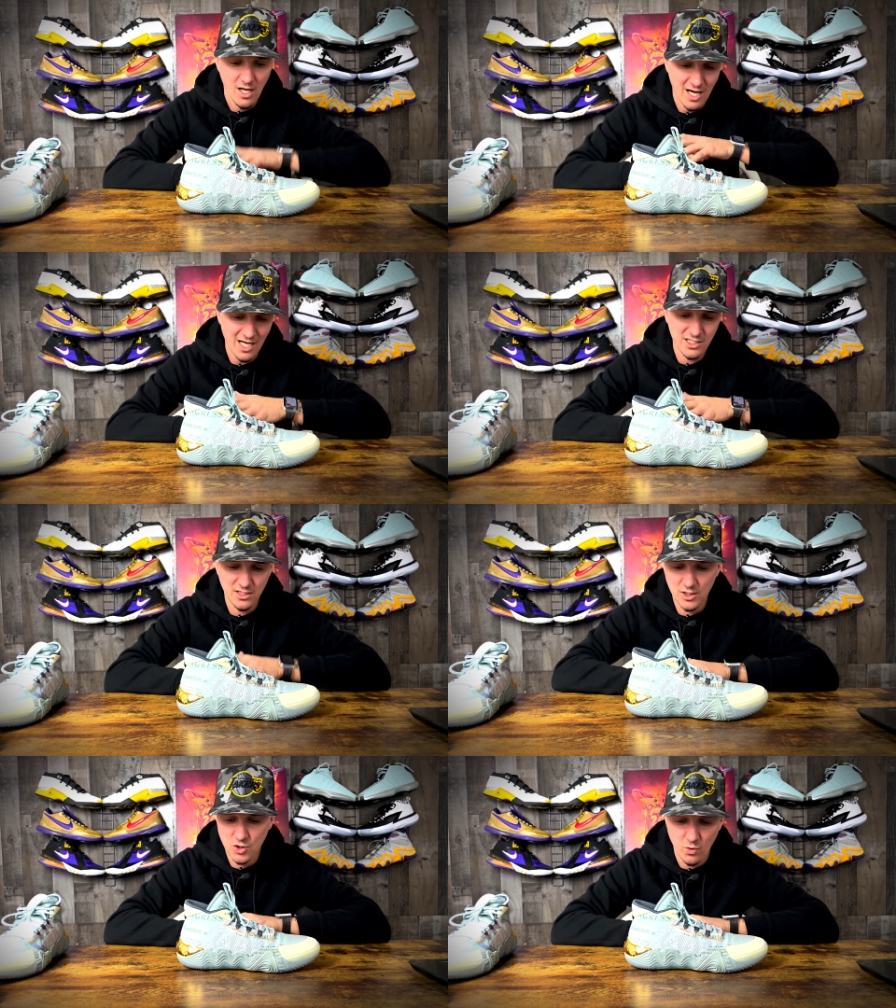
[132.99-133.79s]
I actually
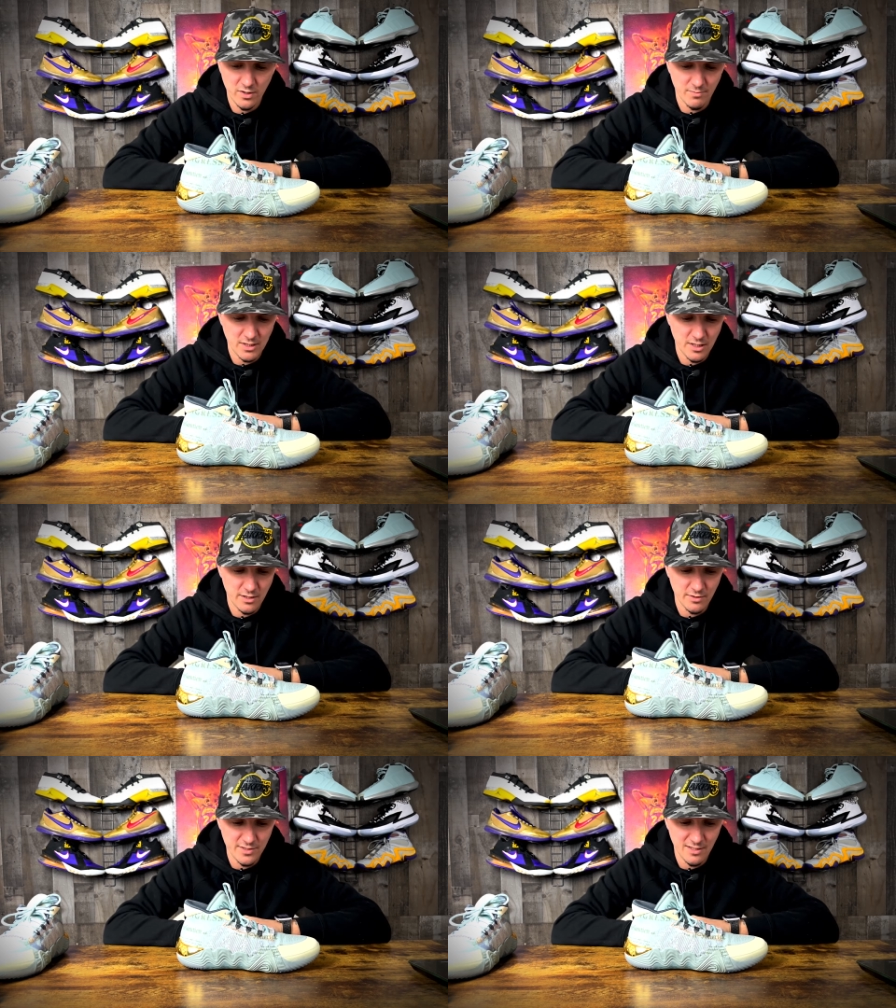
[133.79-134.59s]
enjoyed the
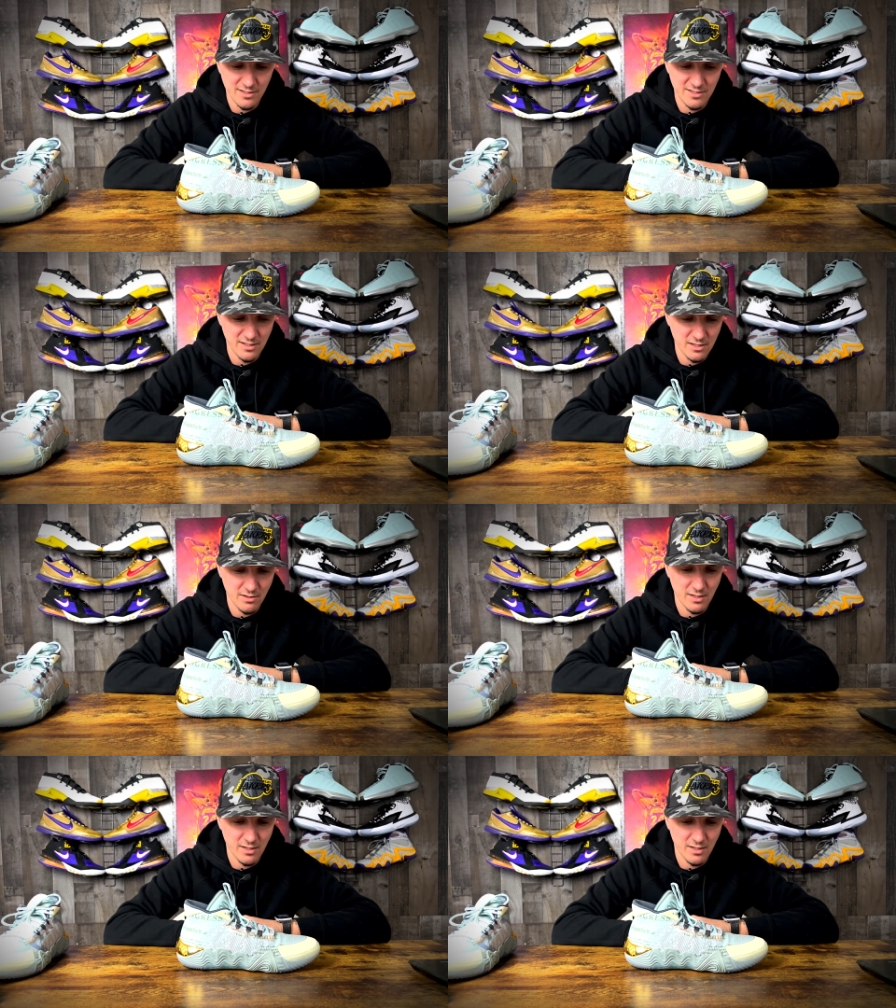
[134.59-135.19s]
materials on this sneaker,